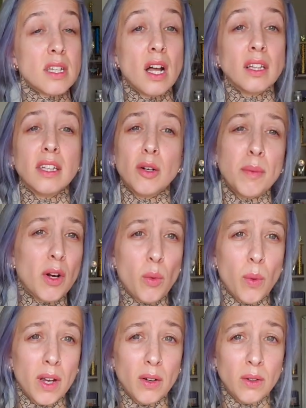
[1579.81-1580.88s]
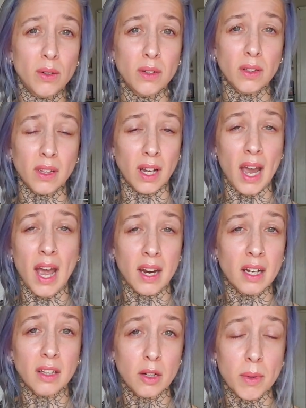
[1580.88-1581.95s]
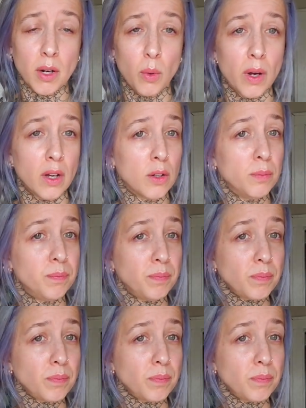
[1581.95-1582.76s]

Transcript: a little bit of oil. Like, I added a little bit of oil.